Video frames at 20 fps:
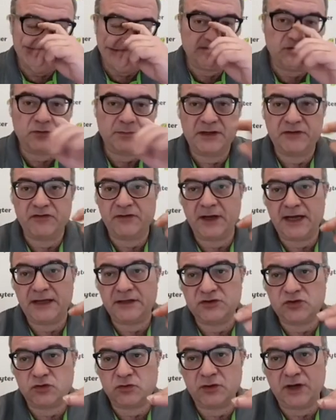You may
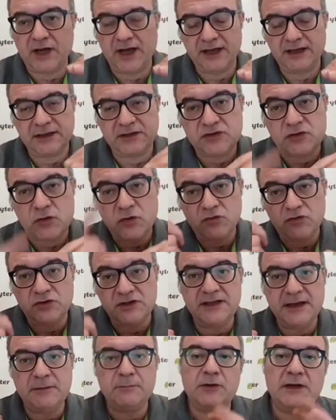find two lines or
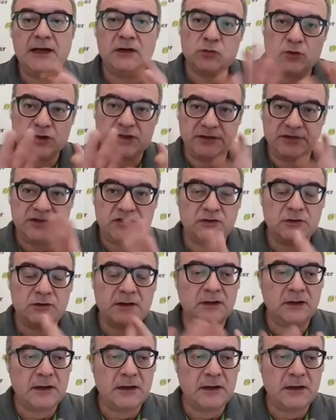resembling ones,